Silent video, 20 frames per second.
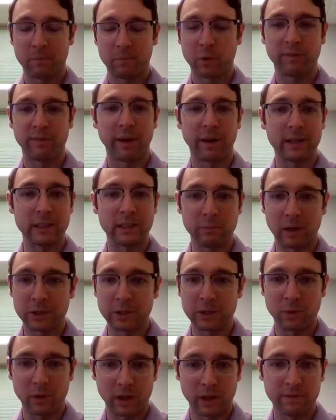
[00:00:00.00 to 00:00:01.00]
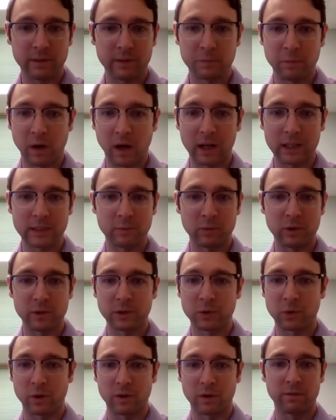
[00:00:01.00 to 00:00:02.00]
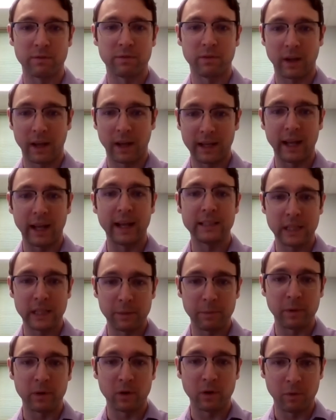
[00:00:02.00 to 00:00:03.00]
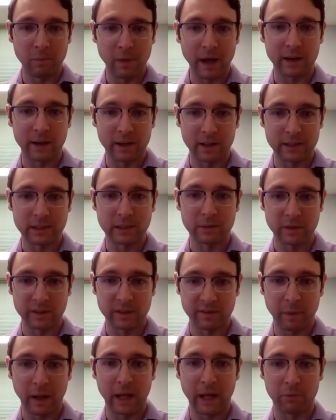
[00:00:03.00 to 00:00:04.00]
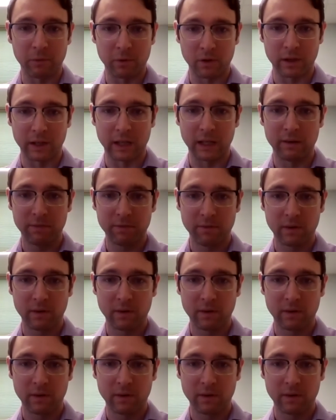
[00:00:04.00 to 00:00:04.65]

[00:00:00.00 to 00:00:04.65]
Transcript: provide as much relief as possible, sort of atypical mechanisms of pain relief.